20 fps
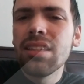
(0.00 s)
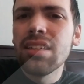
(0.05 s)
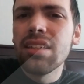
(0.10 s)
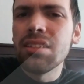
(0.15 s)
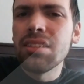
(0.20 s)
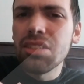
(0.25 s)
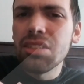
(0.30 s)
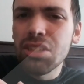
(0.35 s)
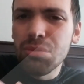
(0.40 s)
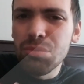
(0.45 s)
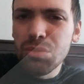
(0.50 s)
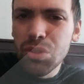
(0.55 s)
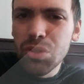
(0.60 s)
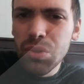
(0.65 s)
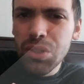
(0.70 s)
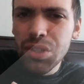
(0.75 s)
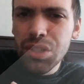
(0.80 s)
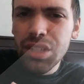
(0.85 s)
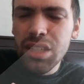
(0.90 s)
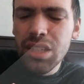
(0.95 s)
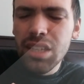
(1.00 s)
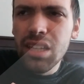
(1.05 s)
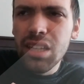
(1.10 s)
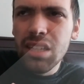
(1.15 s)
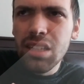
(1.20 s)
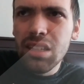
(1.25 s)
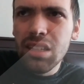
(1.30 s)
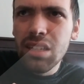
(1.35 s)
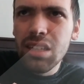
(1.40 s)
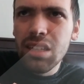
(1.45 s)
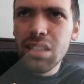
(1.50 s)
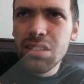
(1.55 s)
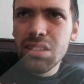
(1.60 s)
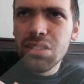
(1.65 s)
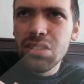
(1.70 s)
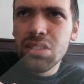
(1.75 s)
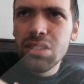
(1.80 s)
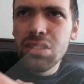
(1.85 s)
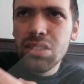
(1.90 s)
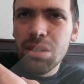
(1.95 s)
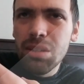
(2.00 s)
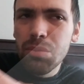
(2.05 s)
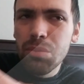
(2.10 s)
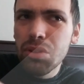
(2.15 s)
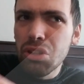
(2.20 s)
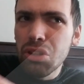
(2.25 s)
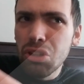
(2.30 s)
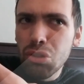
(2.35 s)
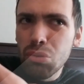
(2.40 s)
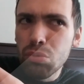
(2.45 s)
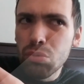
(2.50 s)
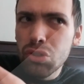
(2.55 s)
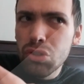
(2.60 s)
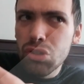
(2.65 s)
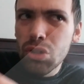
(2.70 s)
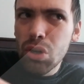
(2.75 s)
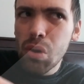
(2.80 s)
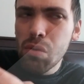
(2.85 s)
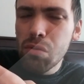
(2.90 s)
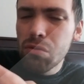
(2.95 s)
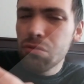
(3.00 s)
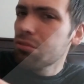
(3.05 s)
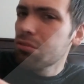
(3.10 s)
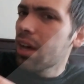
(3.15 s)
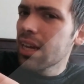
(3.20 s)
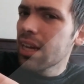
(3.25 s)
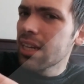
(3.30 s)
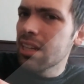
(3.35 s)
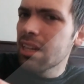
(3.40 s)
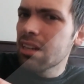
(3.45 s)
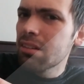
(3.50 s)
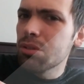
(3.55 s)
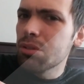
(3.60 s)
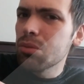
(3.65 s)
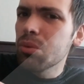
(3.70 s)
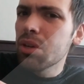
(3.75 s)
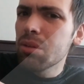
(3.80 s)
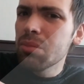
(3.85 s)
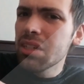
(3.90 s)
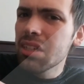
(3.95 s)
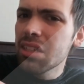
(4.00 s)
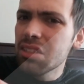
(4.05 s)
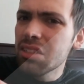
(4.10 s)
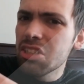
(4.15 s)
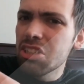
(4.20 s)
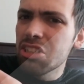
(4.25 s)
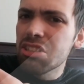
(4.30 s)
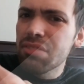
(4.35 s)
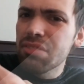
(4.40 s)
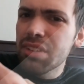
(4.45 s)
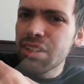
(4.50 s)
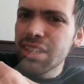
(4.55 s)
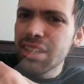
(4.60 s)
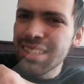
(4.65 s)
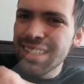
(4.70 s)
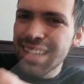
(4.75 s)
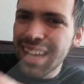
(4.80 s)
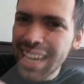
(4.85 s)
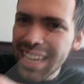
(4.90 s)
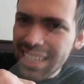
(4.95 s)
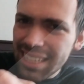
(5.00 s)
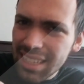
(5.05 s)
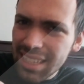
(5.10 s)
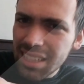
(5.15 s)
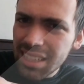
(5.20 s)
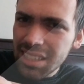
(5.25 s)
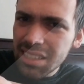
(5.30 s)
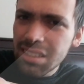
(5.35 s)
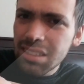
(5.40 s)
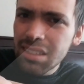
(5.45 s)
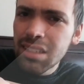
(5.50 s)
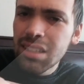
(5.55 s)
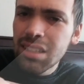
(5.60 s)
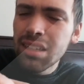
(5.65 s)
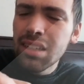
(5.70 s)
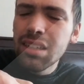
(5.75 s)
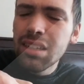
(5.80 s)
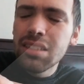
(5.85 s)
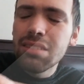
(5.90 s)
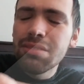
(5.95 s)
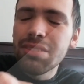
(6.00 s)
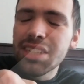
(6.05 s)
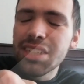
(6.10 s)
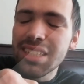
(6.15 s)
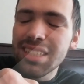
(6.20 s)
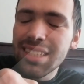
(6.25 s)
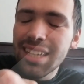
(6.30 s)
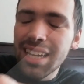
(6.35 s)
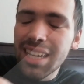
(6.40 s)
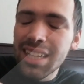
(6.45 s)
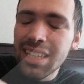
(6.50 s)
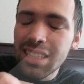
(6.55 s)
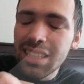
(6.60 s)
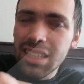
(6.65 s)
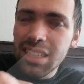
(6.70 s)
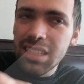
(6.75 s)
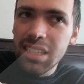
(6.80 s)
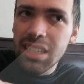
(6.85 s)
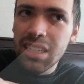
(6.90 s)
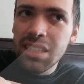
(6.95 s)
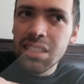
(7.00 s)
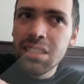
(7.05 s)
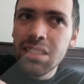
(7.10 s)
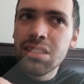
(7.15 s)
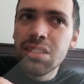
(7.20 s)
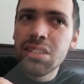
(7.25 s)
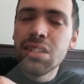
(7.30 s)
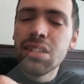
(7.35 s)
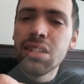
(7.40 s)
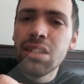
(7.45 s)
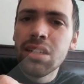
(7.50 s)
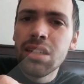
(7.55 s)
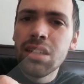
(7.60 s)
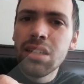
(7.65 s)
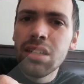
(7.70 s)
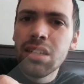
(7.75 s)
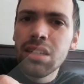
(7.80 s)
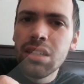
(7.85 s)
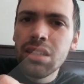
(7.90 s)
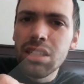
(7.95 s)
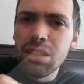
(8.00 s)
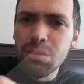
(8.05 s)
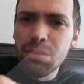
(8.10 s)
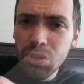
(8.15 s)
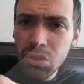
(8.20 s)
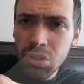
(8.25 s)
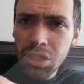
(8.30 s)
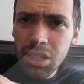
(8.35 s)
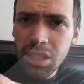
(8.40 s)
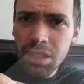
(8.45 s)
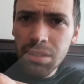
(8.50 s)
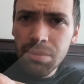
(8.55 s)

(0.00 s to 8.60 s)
It's a community, and it's something you don't find everywhere because it is a very tight-knit, it's a very tightly knit community.